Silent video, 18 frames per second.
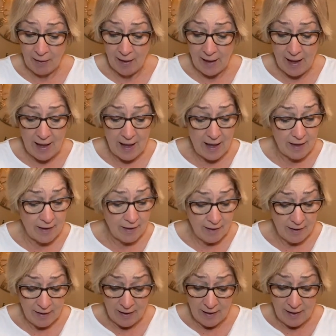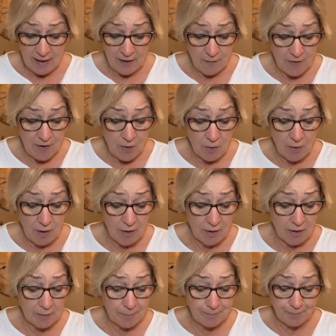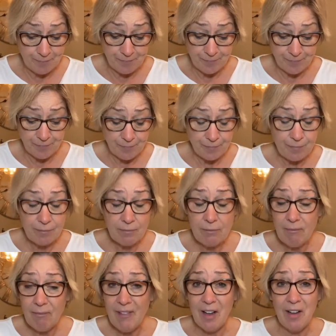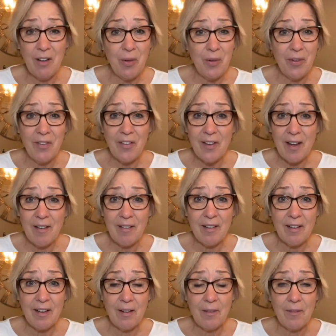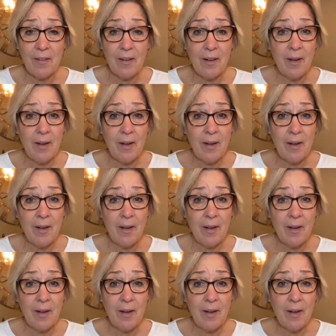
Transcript: And if you are gluten sensitive,